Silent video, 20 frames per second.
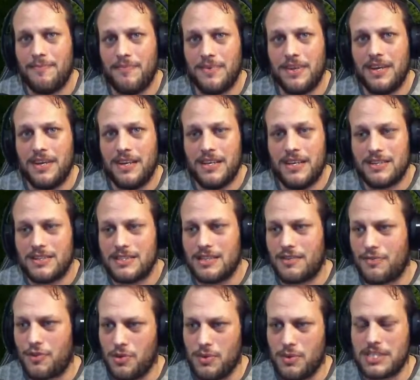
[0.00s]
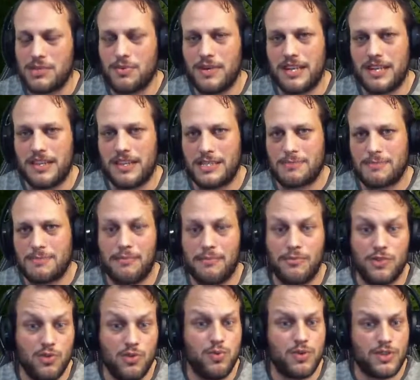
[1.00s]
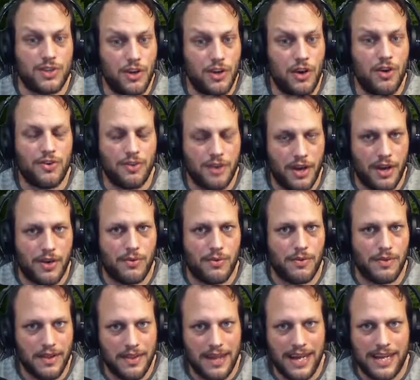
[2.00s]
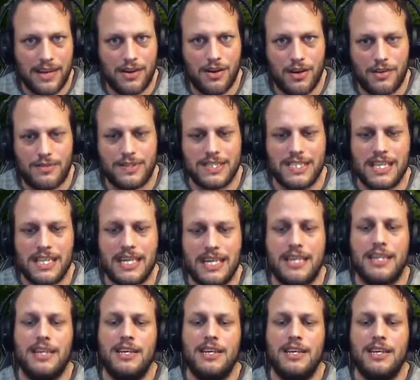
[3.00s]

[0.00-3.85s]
Because if you went to edit this map, you would not know that that car is there